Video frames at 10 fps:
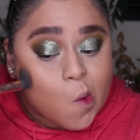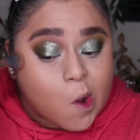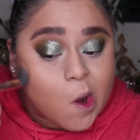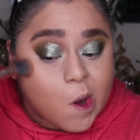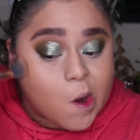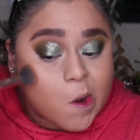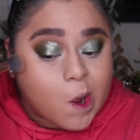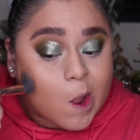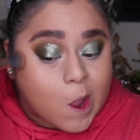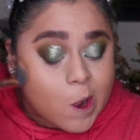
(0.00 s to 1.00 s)
and
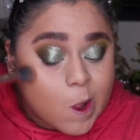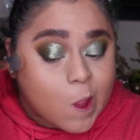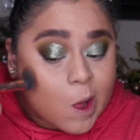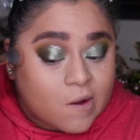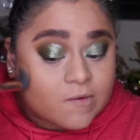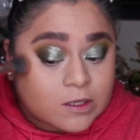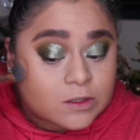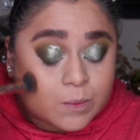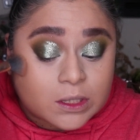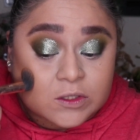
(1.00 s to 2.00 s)
I love
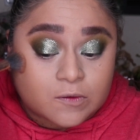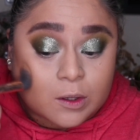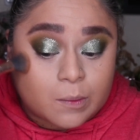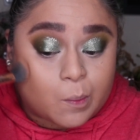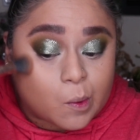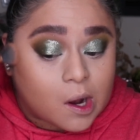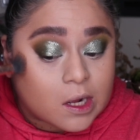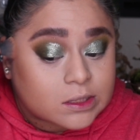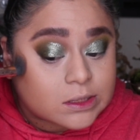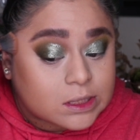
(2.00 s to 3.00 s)
this brush for
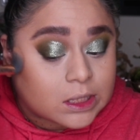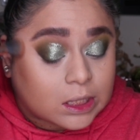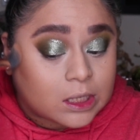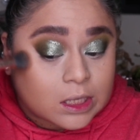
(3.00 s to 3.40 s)
bronzing.